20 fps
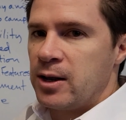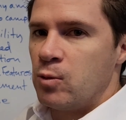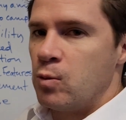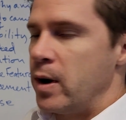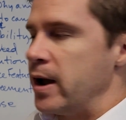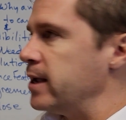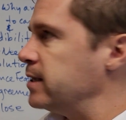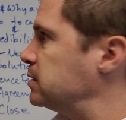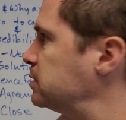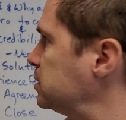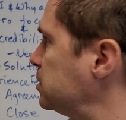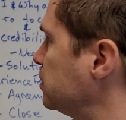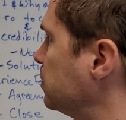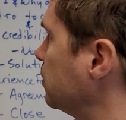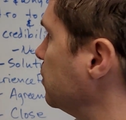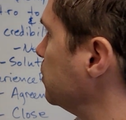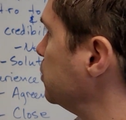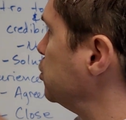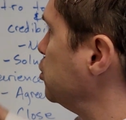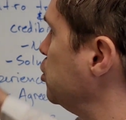ways
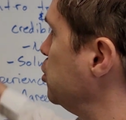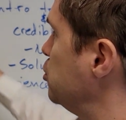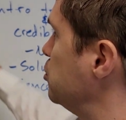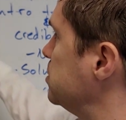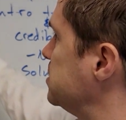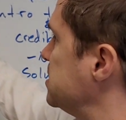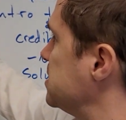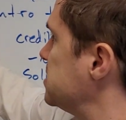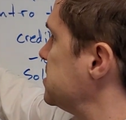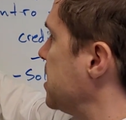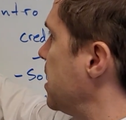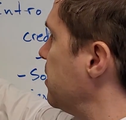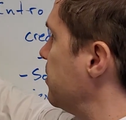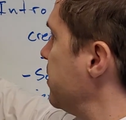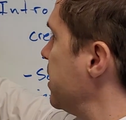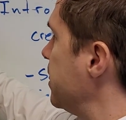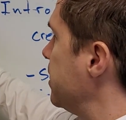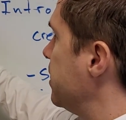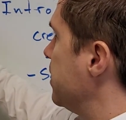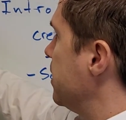to use this
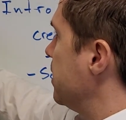element.